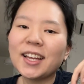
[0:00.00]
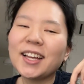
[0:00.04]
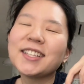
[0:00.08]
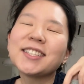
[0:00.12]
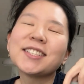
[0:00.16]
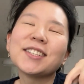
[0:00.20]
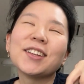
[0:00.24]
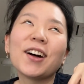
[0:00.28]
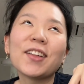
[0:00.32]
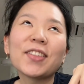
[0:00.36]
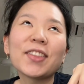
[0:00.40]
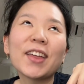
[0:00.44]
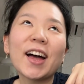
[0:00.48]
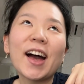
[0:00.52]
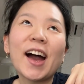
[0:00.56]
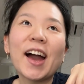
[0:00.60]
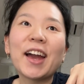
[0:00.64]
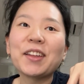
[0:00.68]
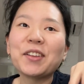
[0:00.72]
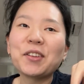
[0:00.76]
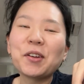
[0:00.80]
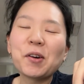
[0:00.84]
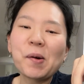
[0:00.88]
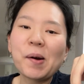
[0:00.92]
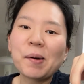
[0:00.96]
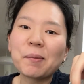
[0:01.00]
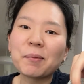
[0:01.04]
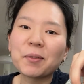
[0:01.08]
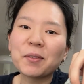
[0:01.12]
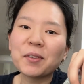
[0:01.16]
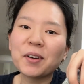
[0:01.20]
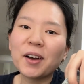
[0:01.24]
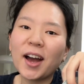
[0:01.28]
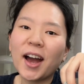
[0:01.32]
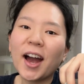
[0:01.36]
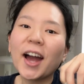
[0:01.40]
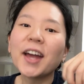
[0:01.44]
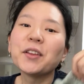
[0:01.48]
It's not that I know I'm
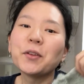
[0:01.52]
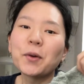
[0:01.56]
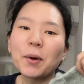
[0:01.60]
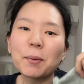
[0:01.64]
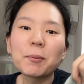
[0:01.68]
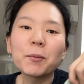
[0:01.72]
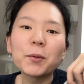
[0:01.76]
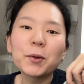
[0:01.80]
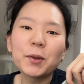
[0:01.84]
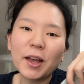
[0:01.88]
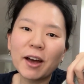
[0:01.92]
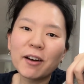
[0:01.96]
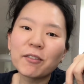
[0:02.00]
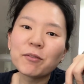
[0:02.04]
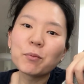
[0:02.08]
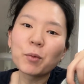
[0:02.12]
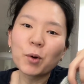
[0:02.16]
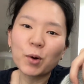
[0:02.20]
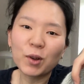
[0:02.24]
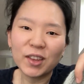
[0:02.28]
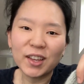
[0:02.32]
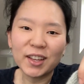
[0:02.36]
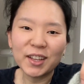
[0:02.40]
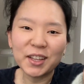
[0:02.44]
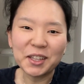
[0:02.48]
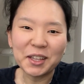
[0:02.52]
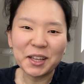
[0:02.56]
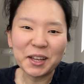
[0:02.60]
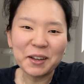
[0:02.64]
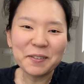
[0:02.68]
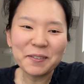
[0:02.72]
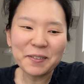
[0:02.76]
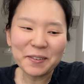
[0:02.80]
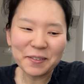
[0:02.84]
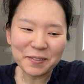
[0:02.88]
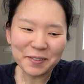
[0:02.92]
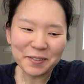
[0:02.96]
going to have more than enough of